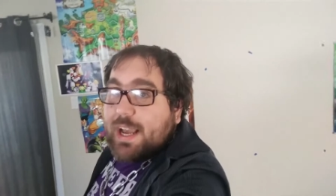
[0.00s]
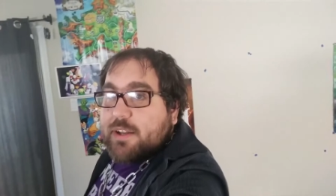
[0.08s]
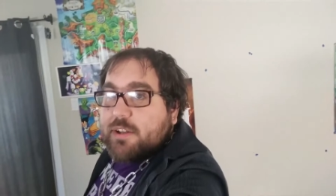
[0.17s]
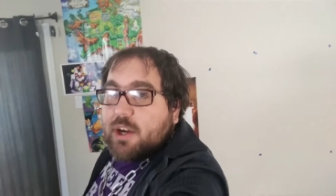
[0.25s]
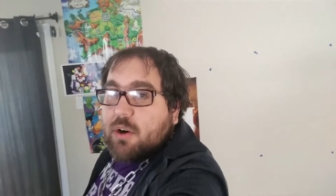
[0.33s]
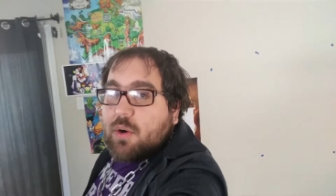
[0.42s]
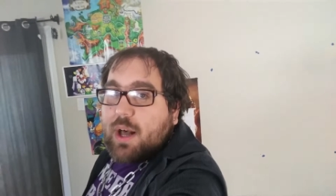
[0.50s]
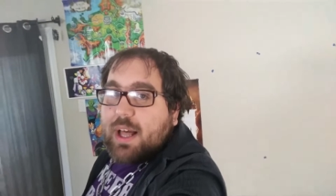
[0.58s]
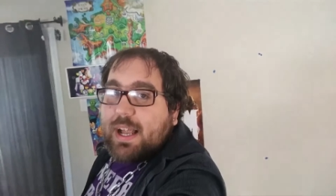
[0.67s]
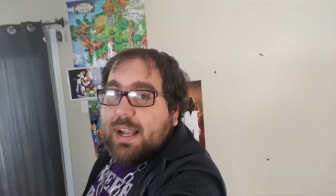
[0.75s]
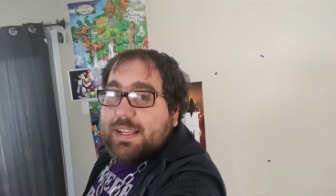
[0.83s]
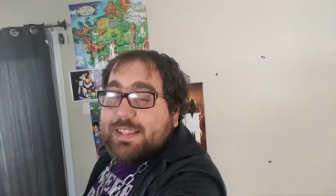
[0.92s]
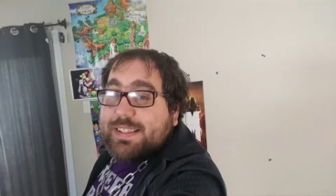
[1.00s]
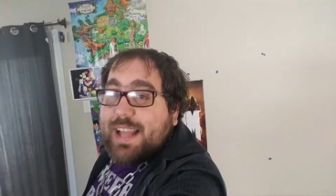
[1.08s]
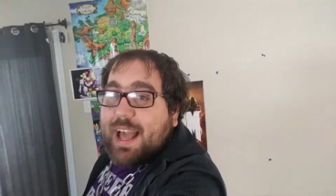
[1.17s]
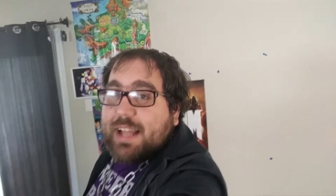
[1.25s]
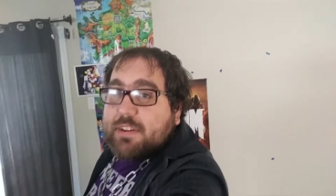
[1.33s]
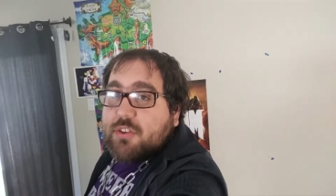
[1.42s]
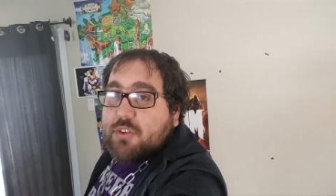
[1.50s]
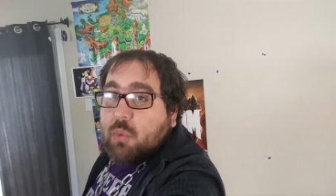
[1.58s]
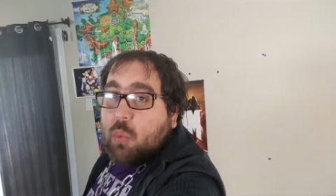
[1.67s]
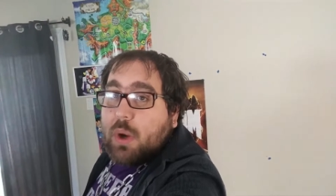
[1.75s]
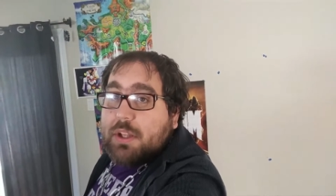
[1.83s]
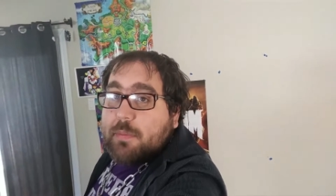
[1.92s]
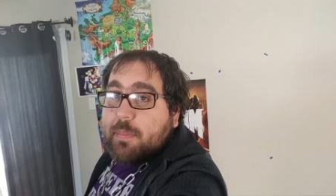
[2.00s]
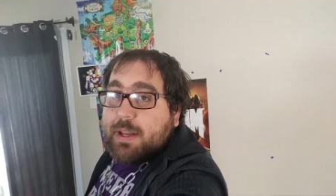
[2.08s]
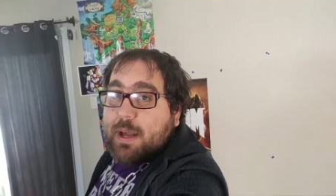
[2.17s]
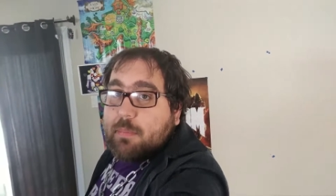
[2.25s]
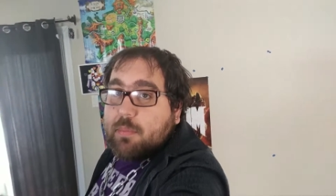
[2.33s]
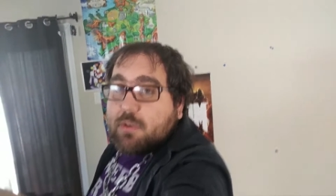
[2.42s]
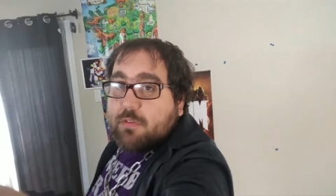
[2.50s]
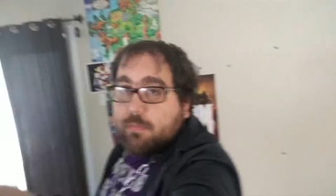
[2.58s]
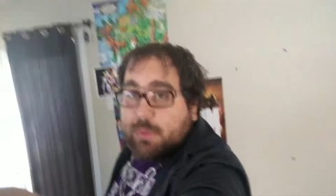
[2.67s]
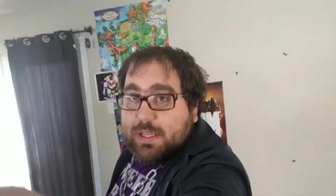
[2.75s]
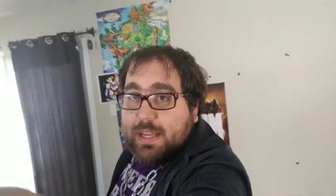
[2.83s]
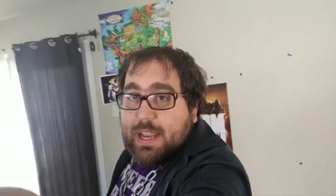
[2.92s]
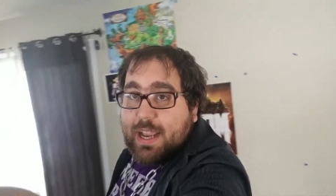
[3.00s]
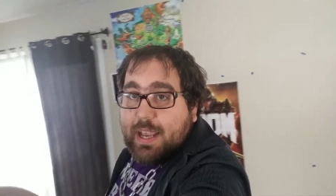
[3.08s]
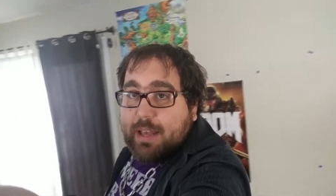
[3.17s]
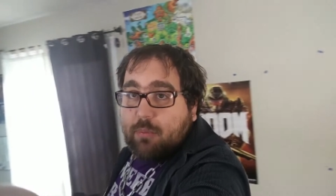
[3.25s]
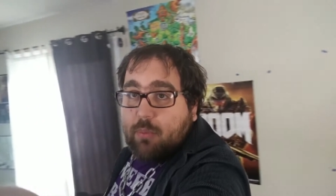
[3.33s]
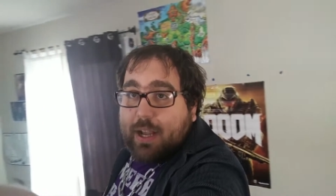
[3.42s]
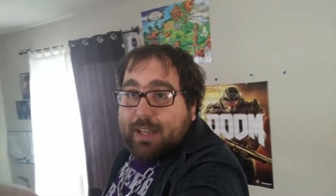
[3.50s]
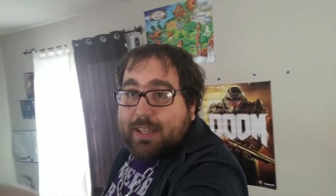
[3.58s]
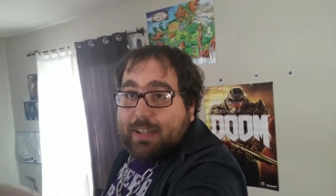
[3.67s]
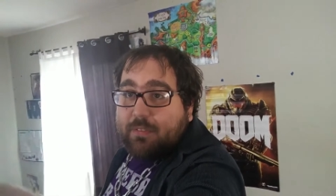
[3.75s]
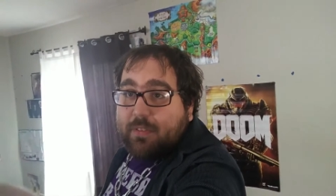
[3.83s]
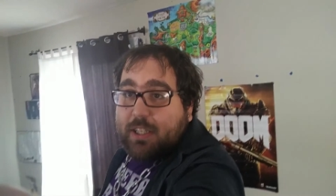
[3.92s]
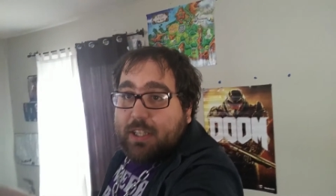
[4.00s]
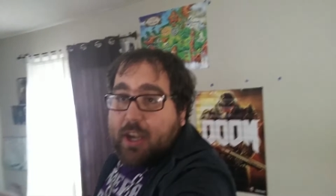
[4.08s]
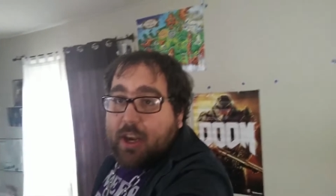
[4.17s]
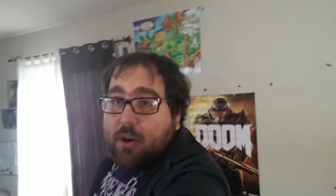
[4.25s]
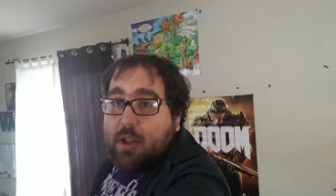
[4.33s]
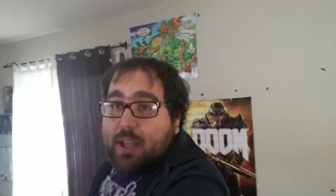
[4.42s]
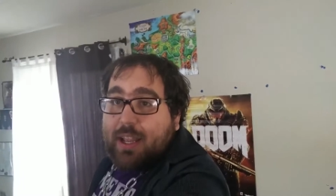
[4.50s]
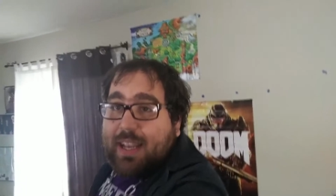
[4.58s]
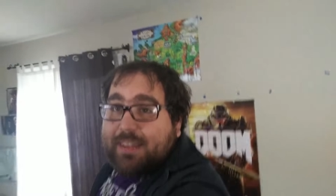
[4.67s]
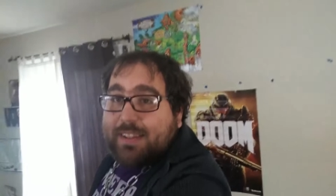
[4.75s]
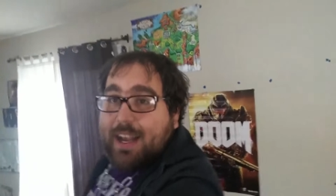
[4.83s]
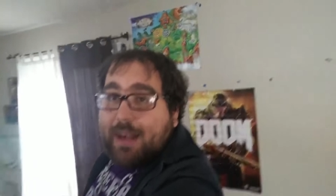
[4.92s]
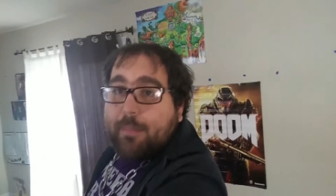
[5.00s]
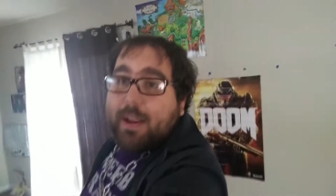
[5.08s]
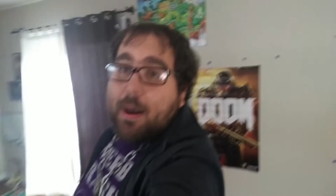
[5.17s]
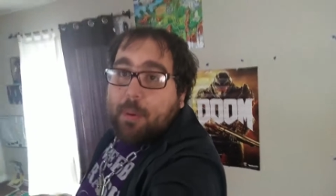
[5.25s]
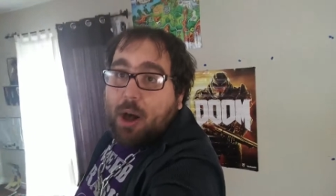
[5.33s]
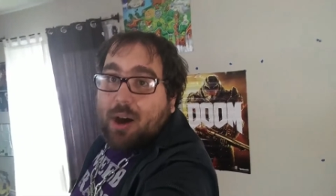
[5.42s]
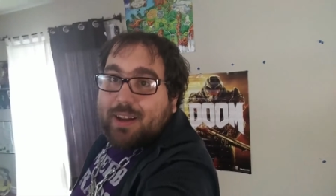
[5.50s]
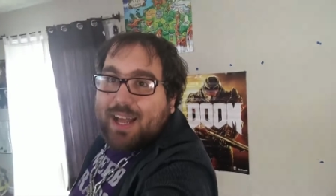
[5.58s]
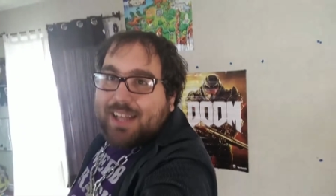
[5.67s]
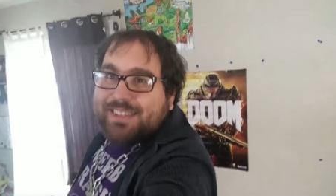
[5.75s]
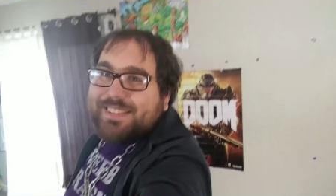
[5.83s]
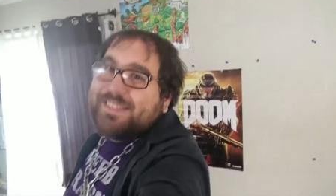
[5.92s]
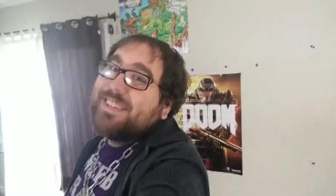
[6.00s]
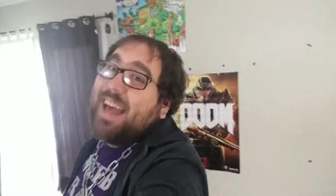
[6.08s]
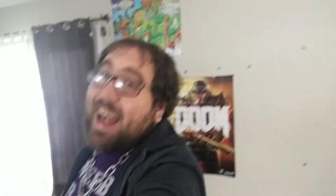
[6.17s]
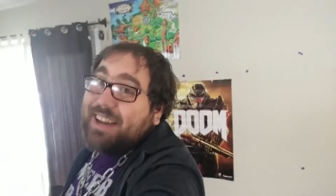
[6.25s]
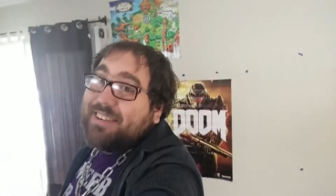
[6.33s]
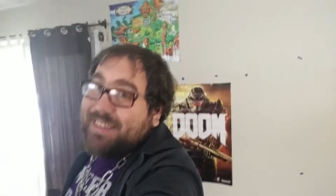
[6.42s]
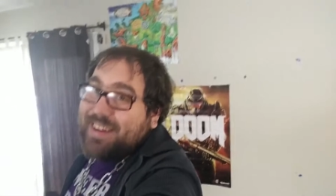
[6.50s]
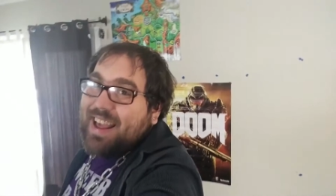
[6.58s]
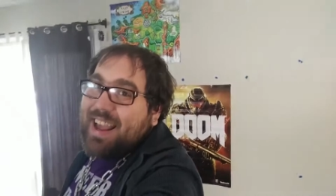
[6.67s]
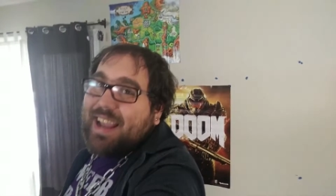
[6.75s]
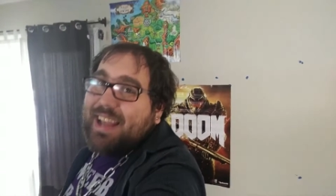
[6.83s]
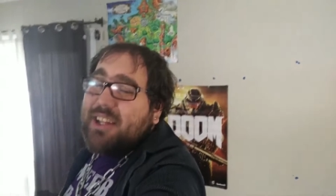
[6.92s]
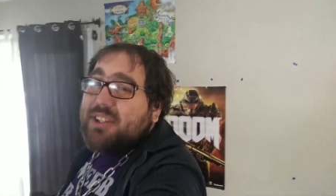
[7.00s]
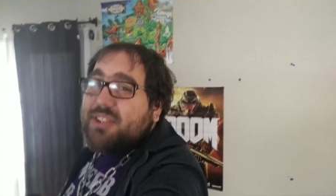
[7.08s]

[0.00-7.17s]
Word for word: yeah, no, uh, that's what's been up with me and why this video is coming up on a Saturday.